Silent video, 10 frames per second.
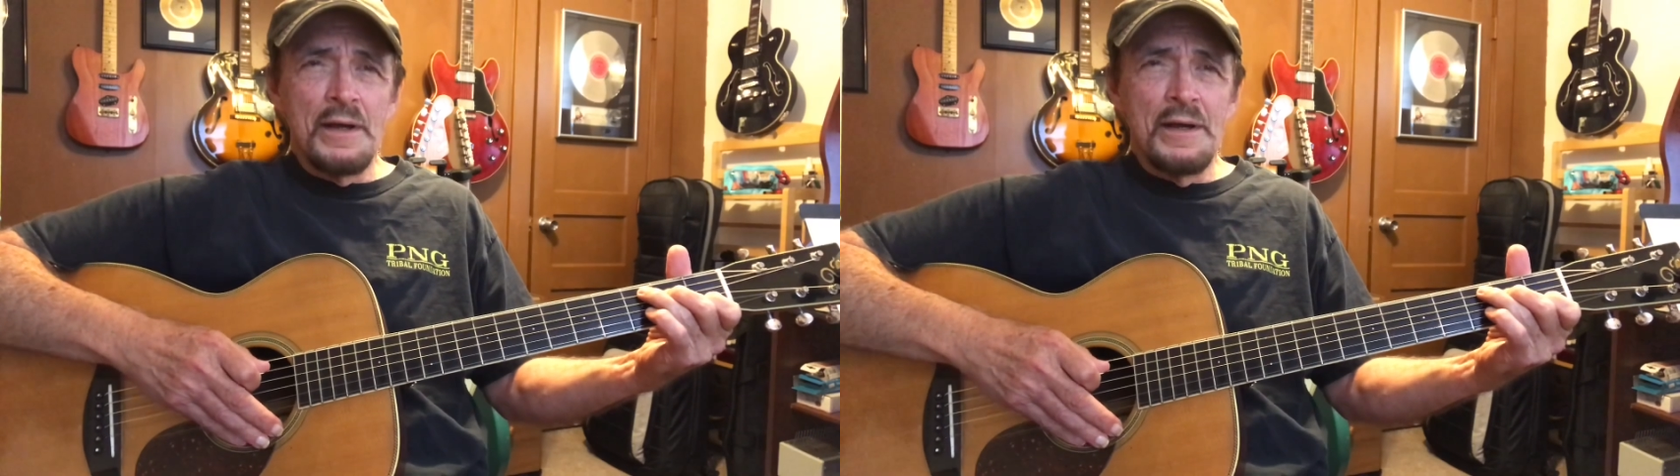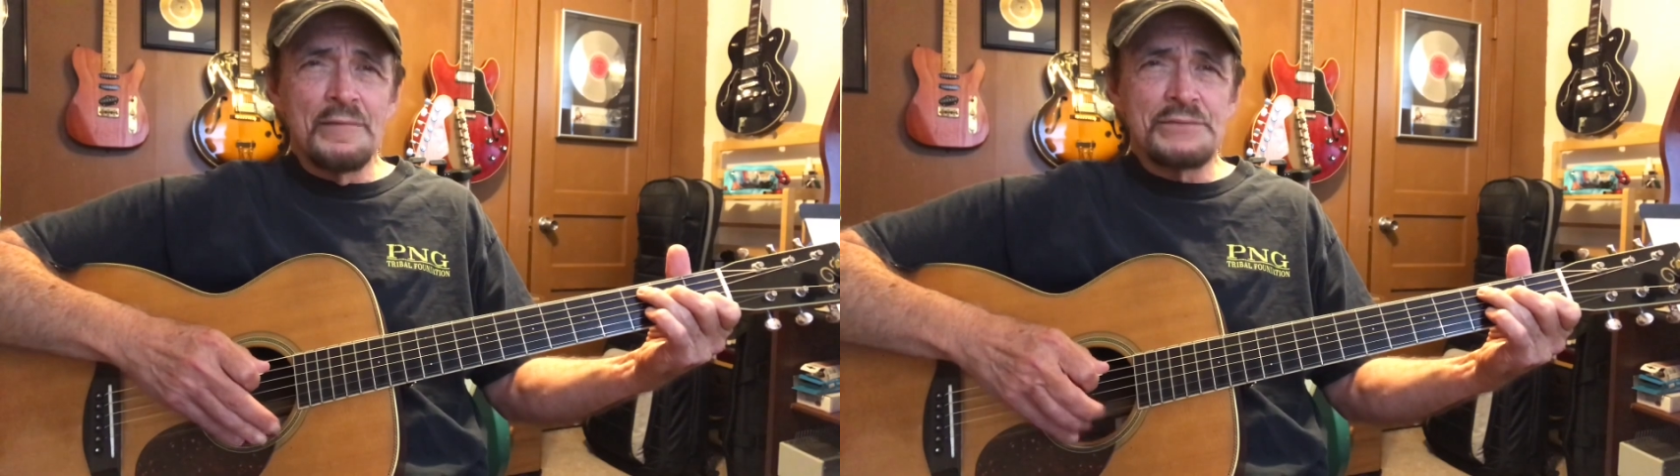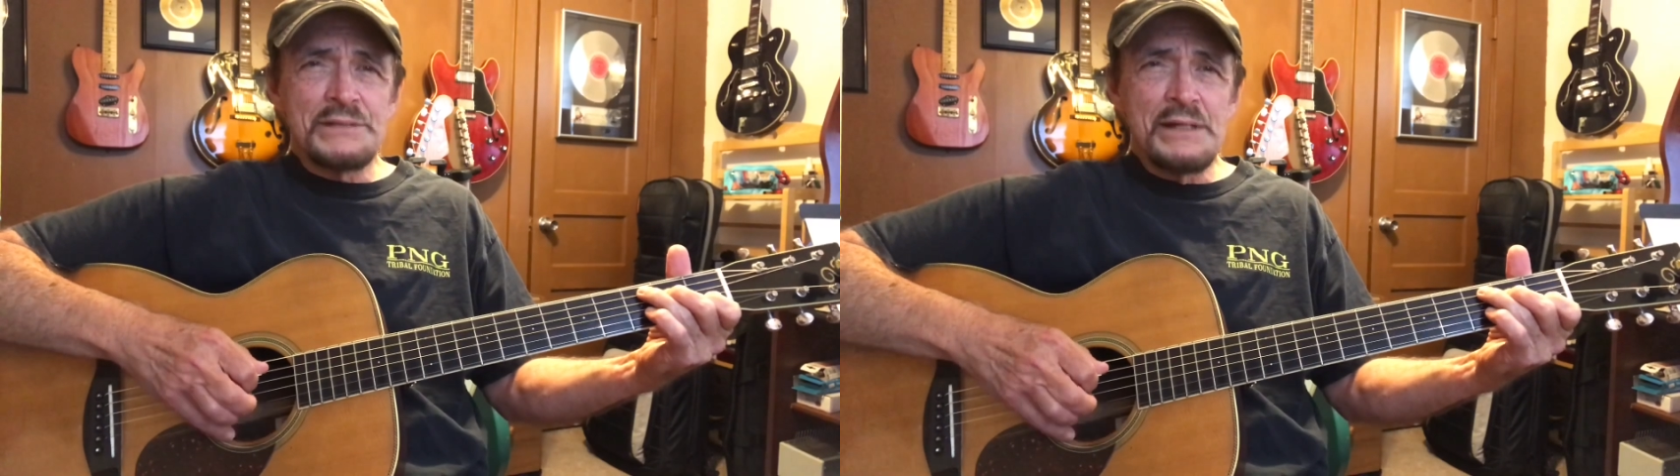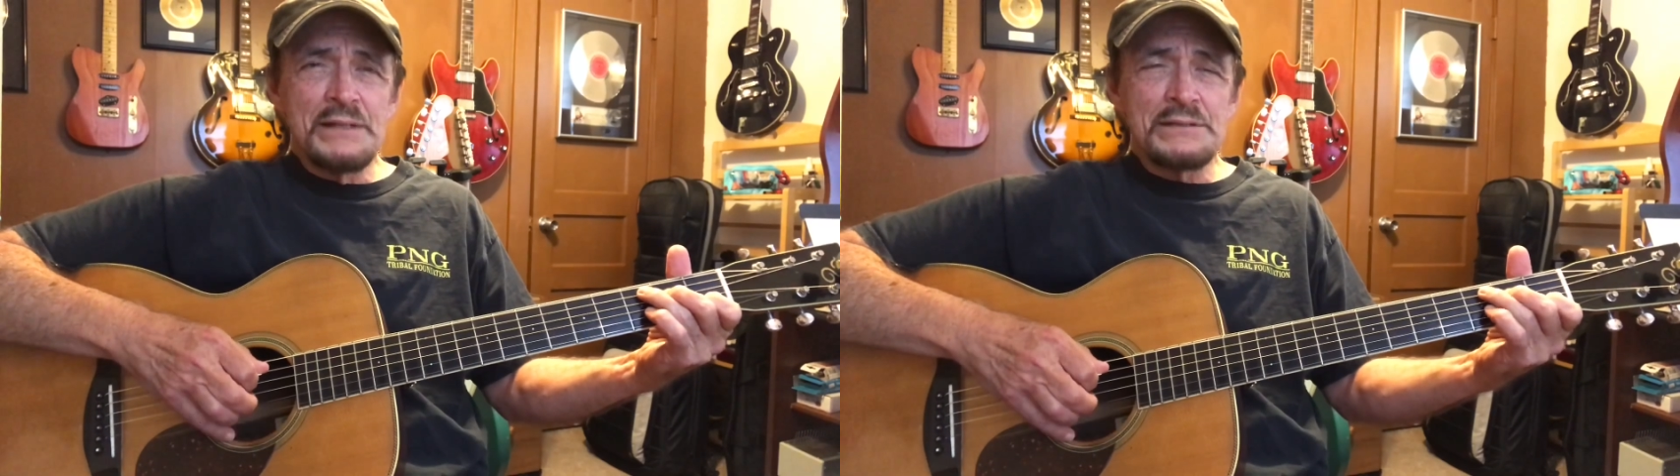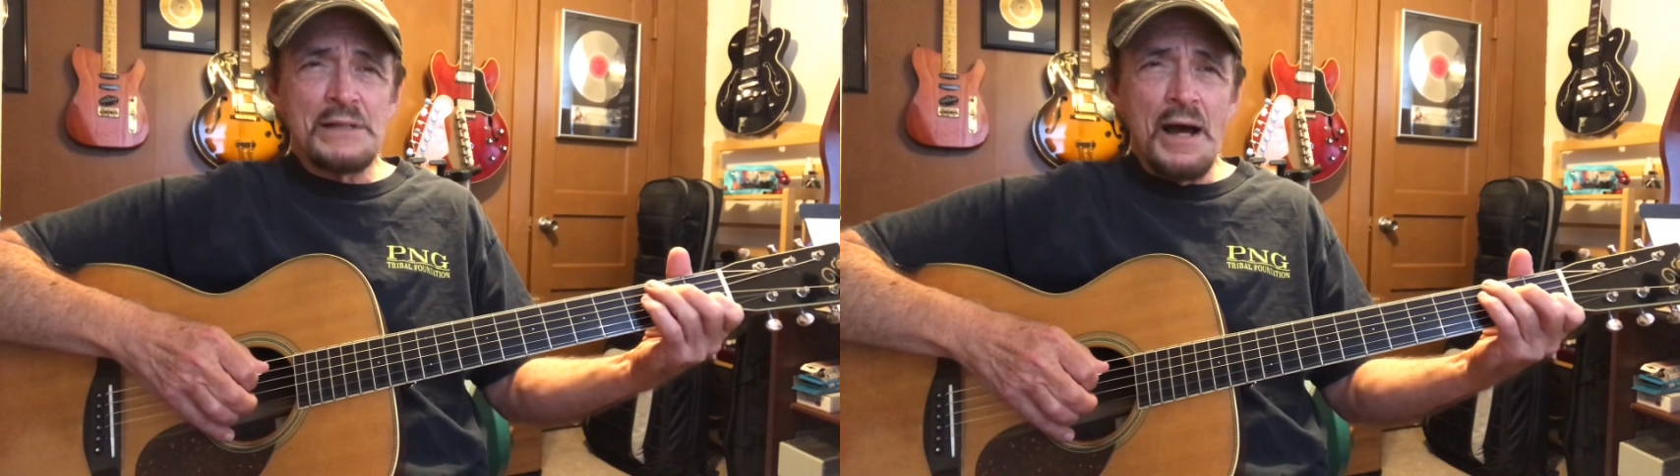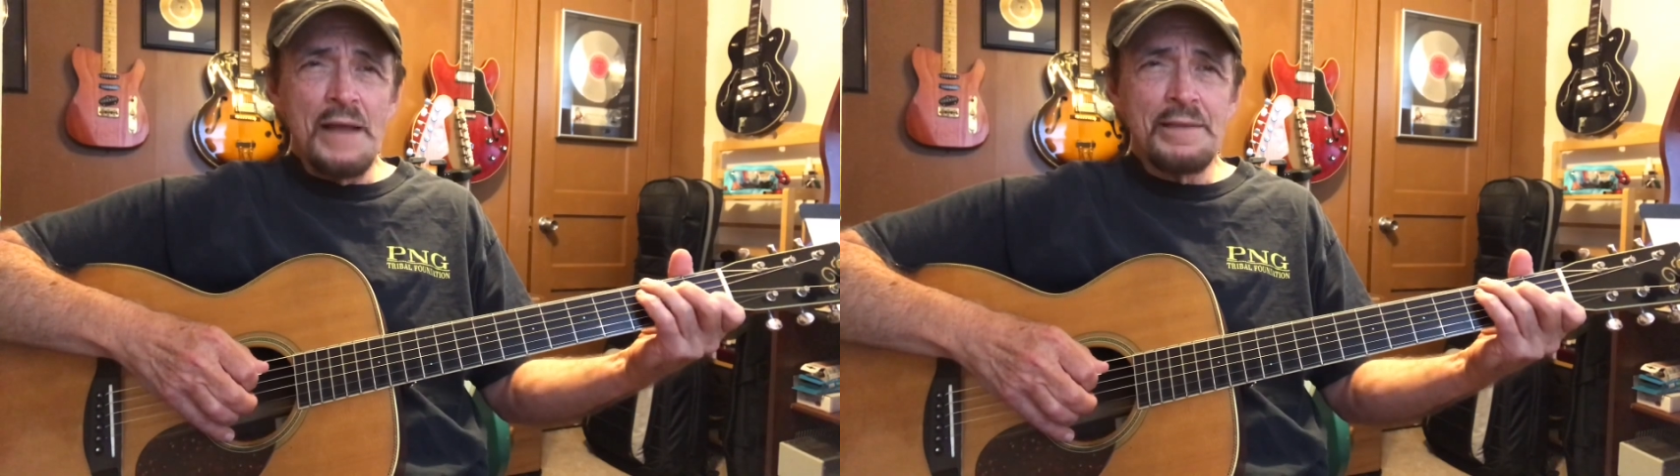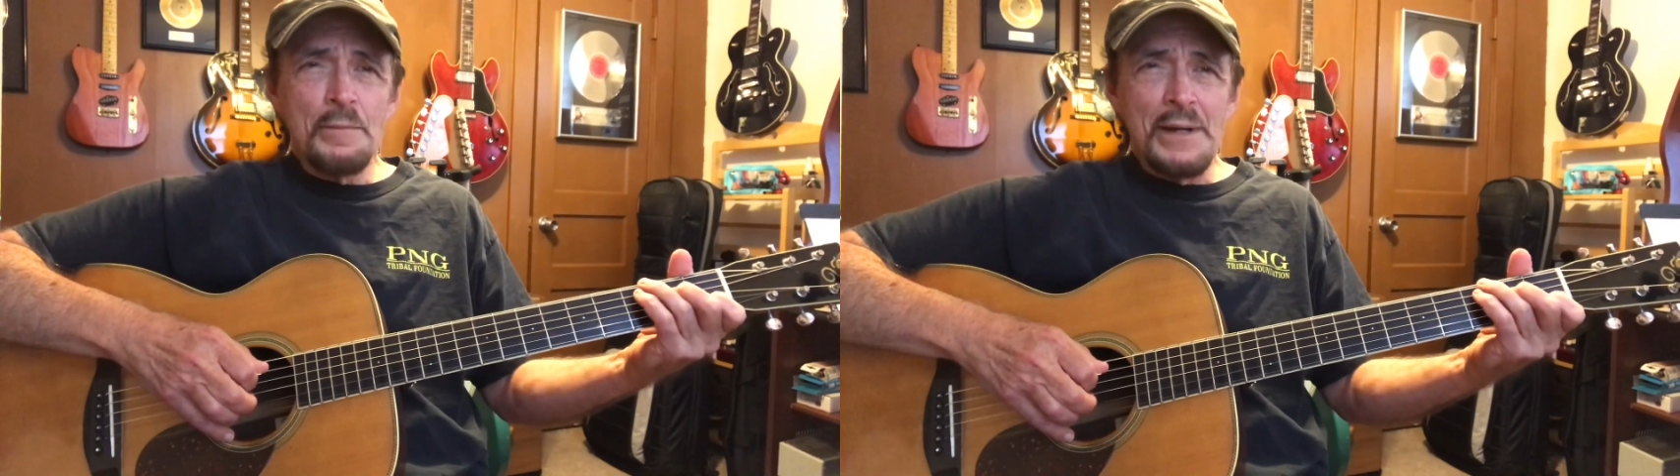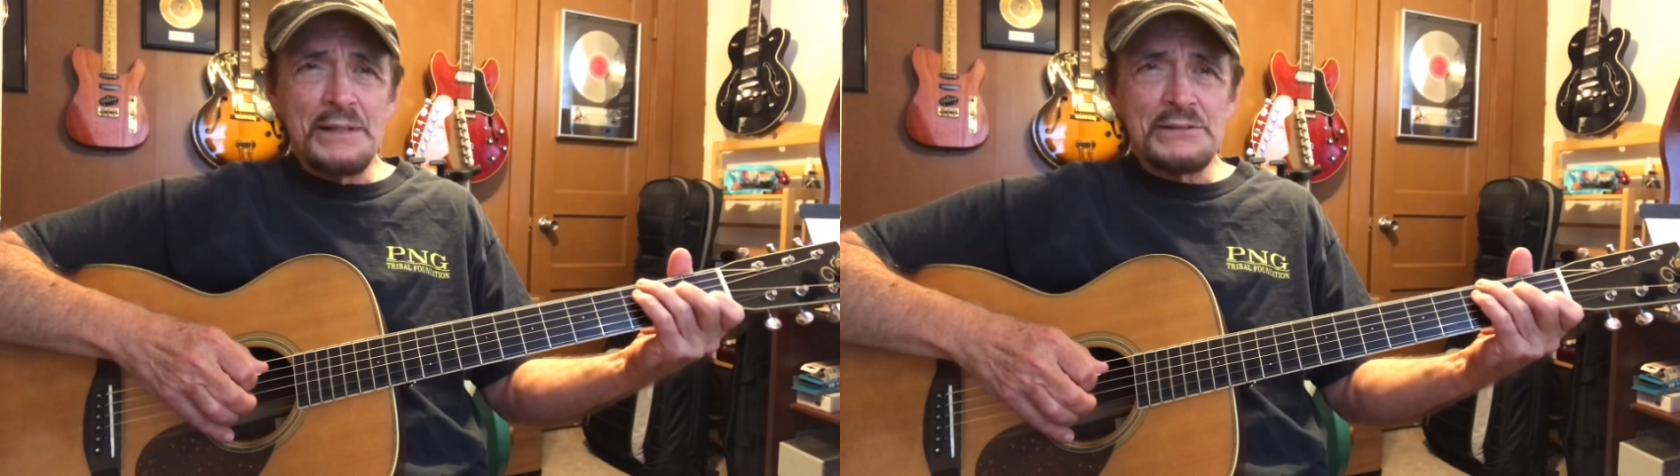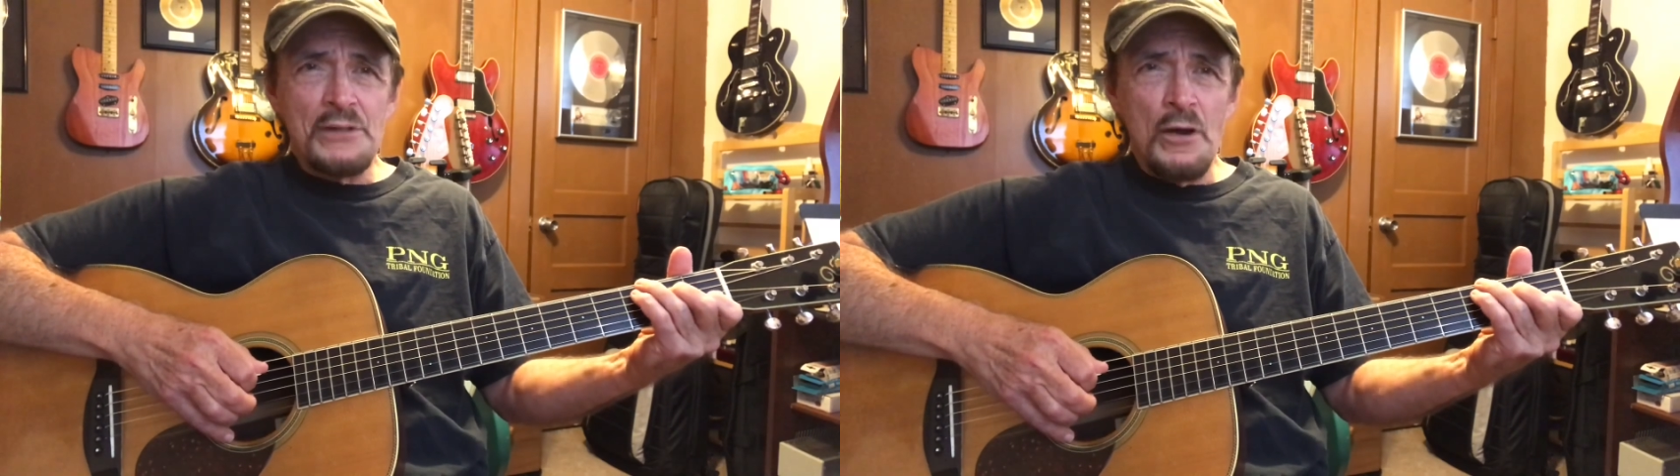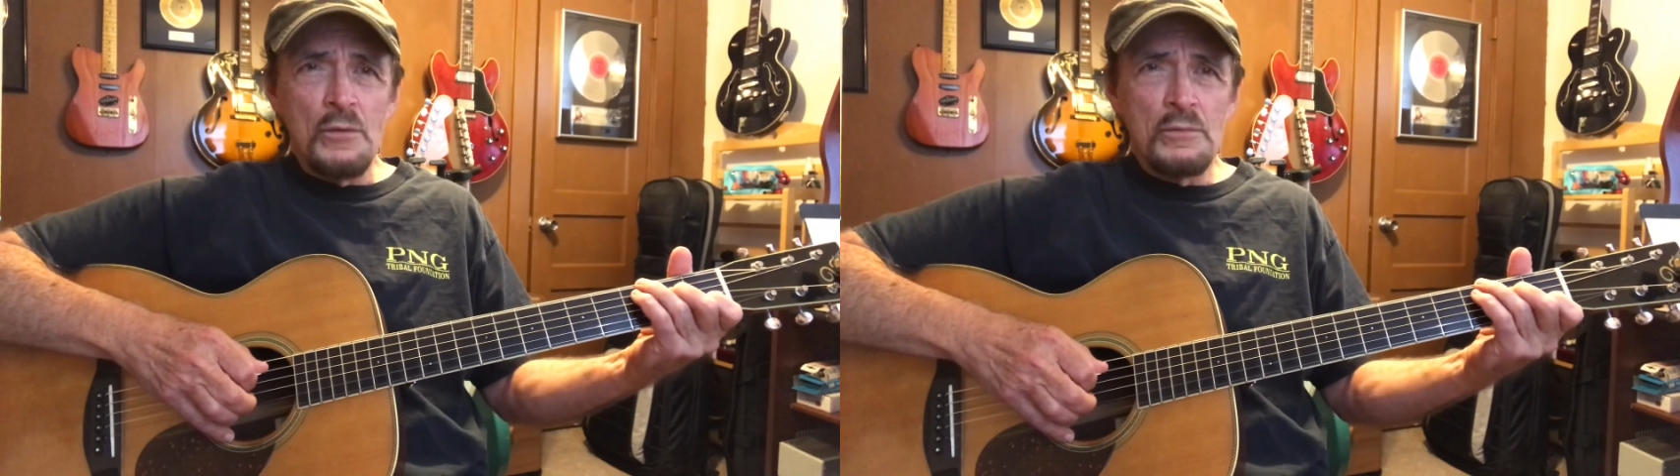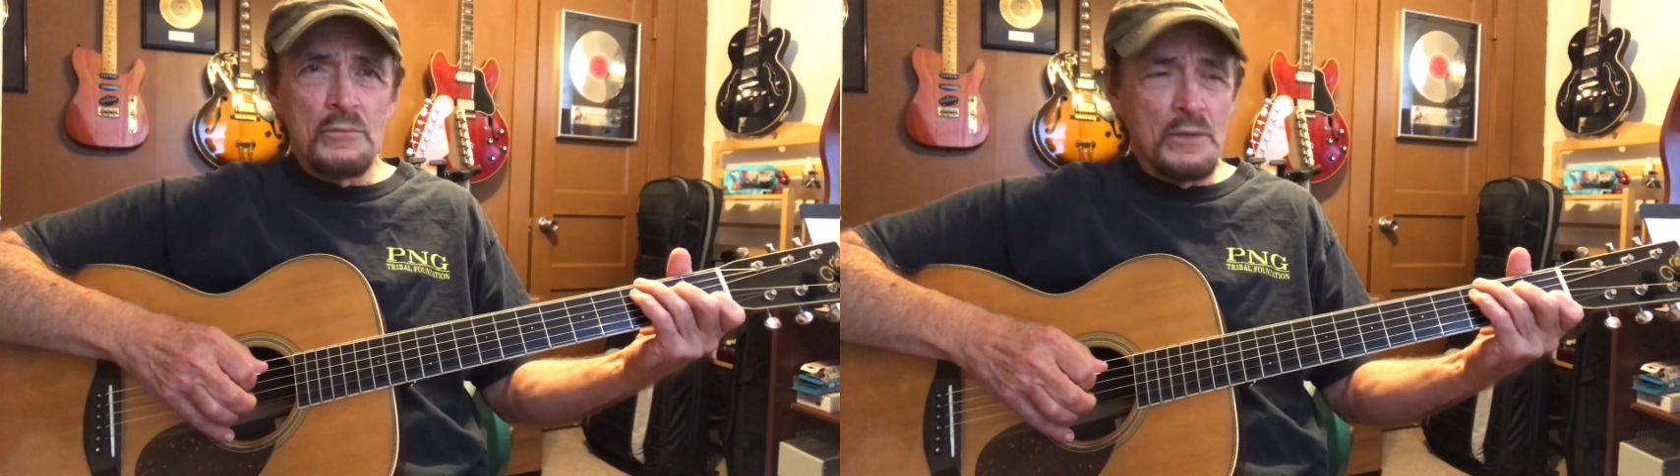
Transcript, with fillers: If C is not the bass note,